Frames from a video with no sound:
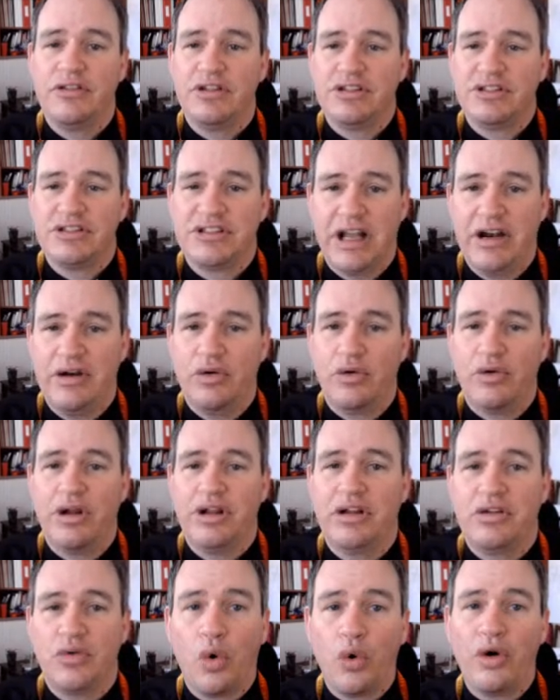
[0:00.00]

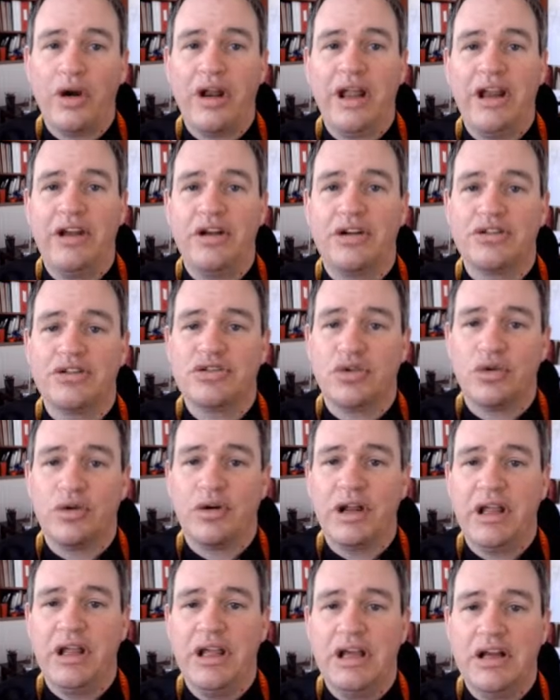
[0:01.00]
to orient your
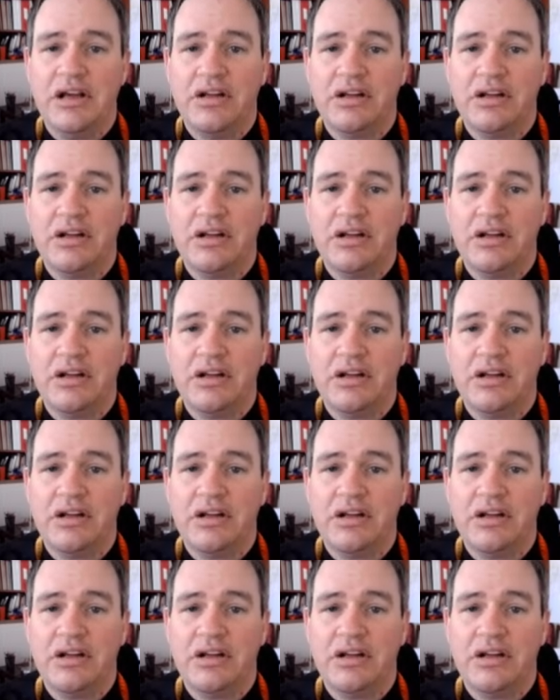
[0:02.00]
story,